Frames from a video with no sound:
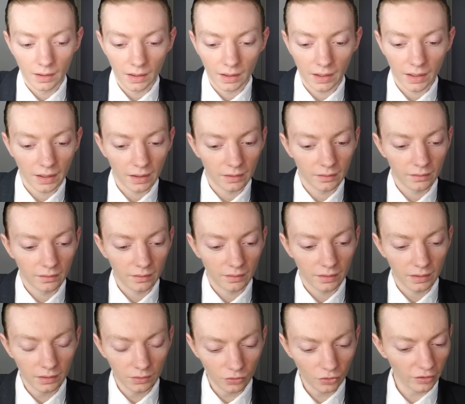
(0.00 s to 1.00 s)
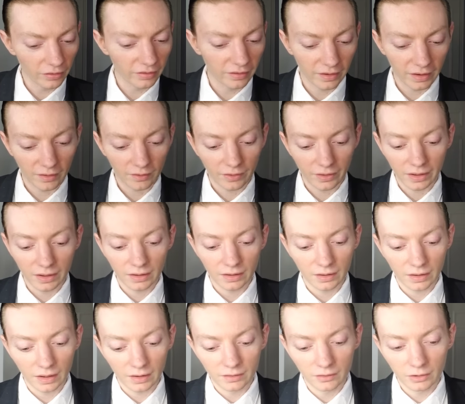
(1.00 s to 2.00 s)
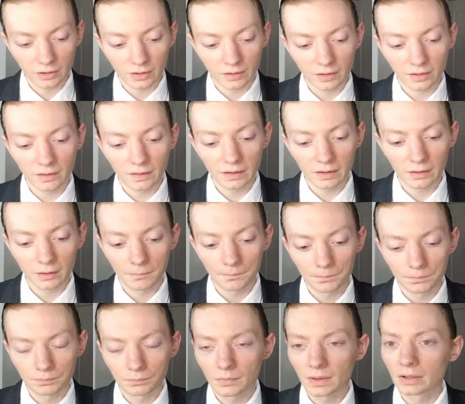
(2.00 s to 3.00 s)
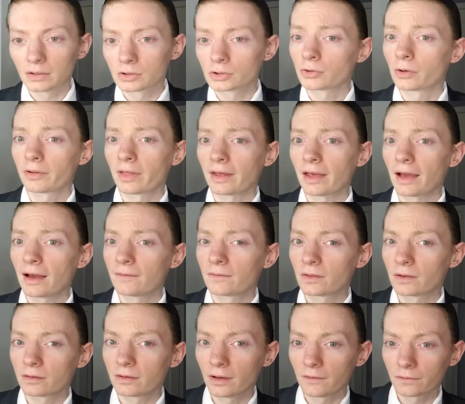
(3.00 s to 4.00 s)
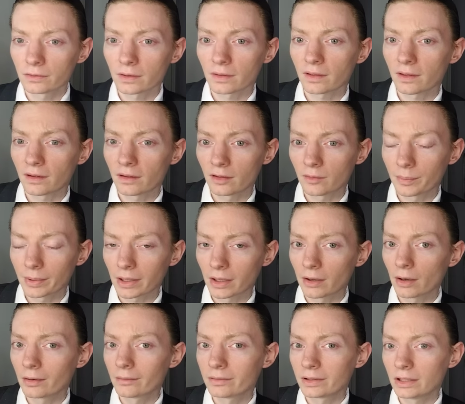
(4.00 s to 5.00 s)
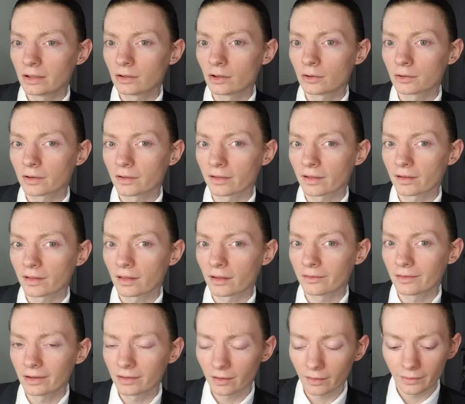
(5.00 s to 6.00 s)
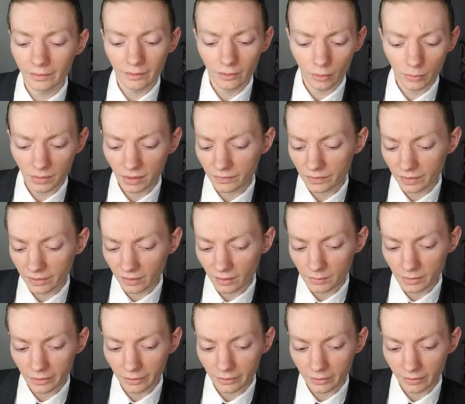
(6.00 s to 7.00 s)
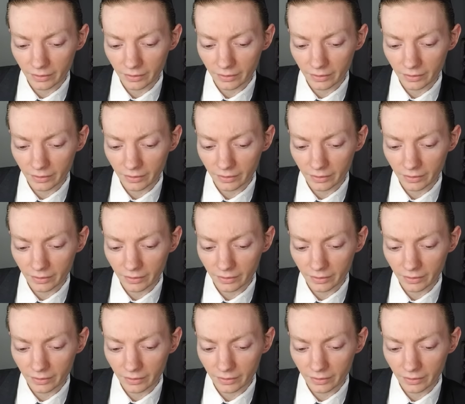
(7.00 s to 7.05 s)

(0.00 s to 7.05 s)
And interestingly, as you could see, sure they have their differences, but I already noticed that there is a little bit of a similar